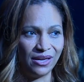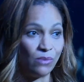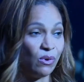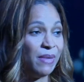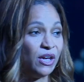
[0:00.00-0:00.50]

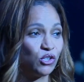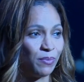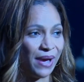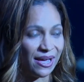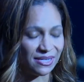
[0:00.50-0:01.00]
And we may
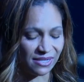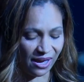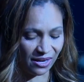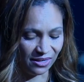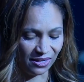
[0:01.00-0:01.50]
surpass
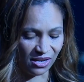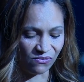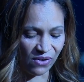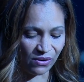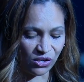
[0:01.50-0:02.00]
that in
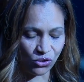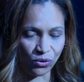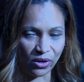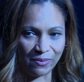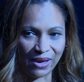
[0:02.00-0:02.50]
a very
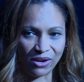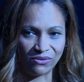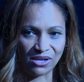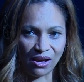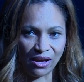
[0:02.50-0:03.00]
short amount
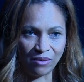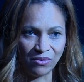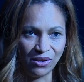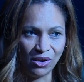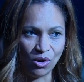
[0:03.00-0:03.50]
of time,